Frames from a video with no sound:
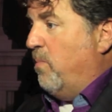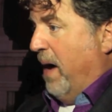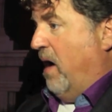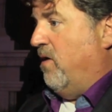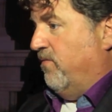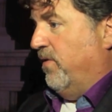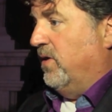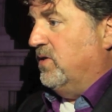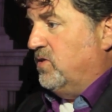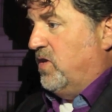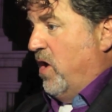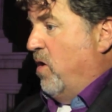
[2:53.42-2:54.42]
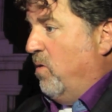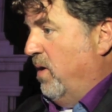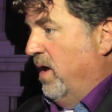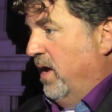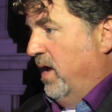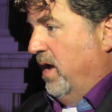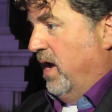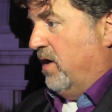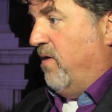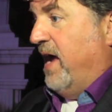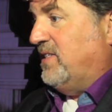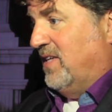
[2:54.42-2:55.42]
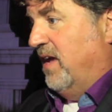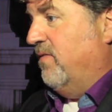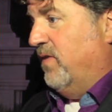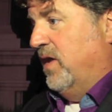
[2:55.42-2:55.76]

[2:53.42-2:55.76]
powerful and so aggressive.